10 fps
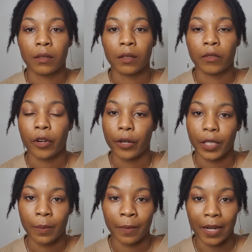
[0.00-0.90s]

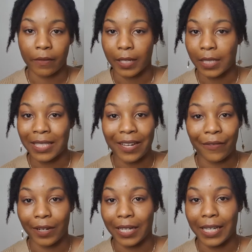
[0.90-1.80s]
Crohn's manifests
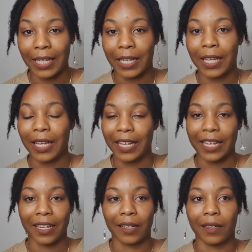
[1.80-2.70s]
differently
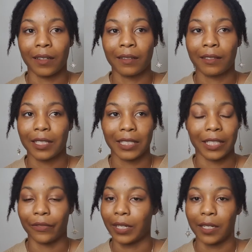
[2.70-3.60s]
in
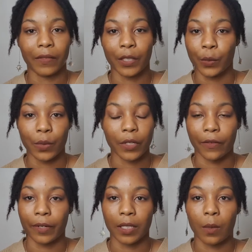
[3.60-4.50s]
different individuals. So
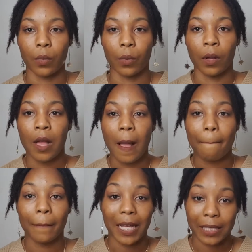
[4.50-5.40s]
for example,
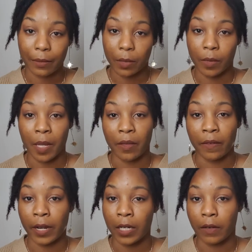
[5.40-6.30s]
my symptoms may be
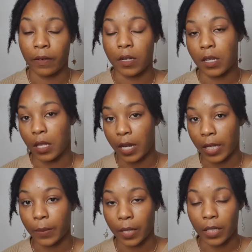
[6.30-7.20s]
very different to the
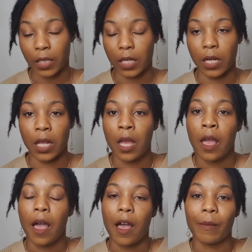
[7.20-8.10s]
next person.
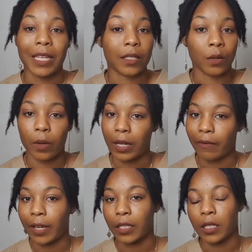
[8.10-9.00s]
It's not an
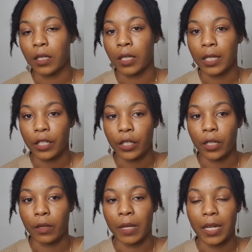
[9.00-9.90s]
infectious
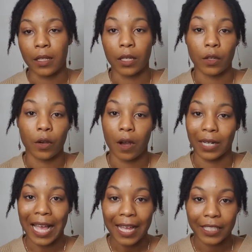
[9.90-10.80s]
condition, meaning that you can't
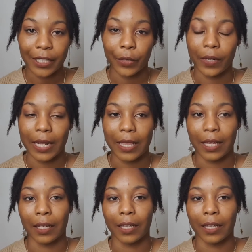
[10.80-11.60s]
catch it or anything like